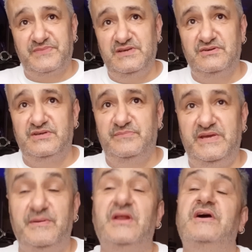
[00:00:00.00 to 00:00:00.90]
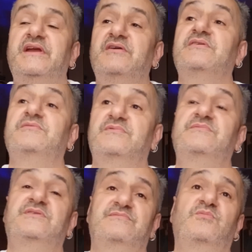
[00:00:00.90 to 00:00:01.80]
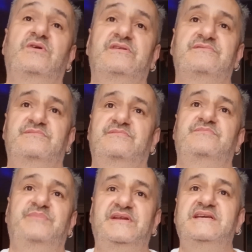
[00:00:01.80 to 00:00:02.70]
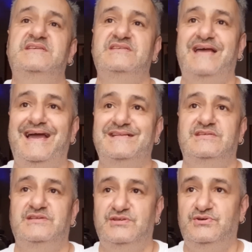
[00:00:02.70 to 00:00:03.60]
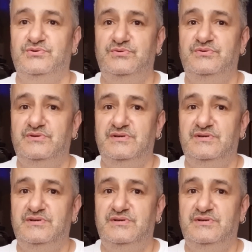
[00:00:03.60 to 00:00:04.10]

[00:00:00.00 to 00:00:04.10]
You're not going to beat him. And I know that what Benitez had to do